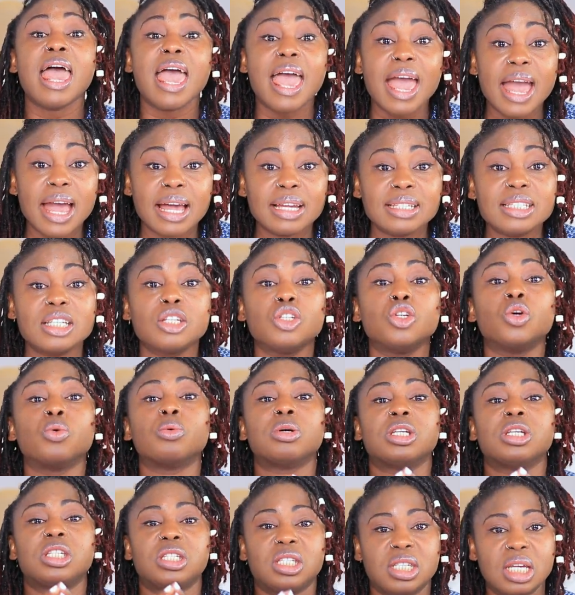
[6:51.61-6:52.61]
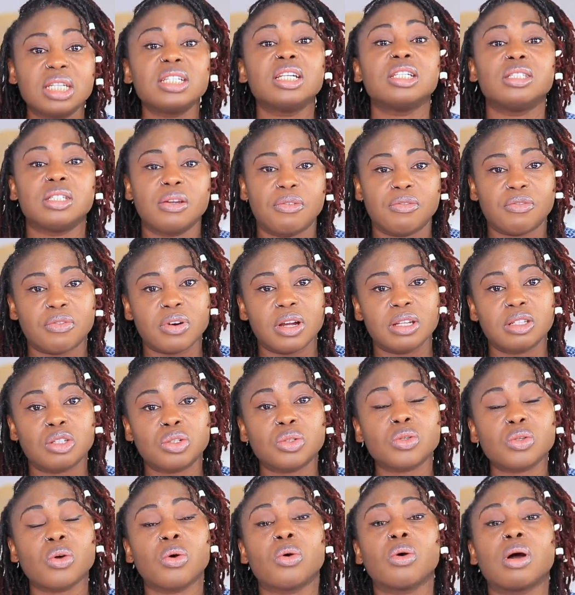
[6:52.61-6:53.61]
and you will see the difference.
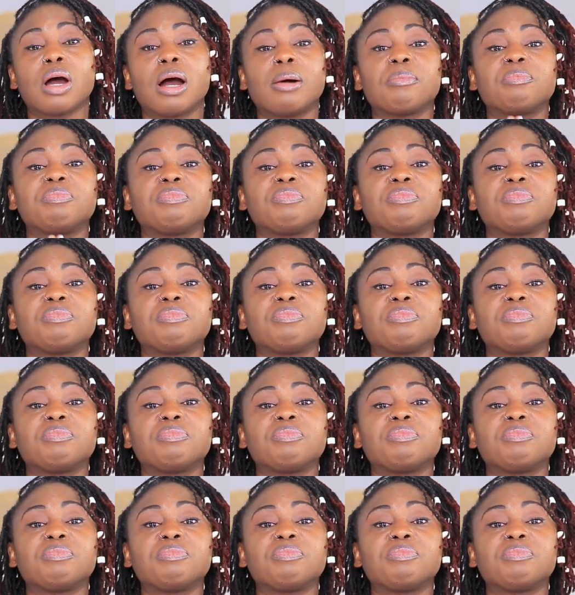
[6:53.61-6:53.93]
So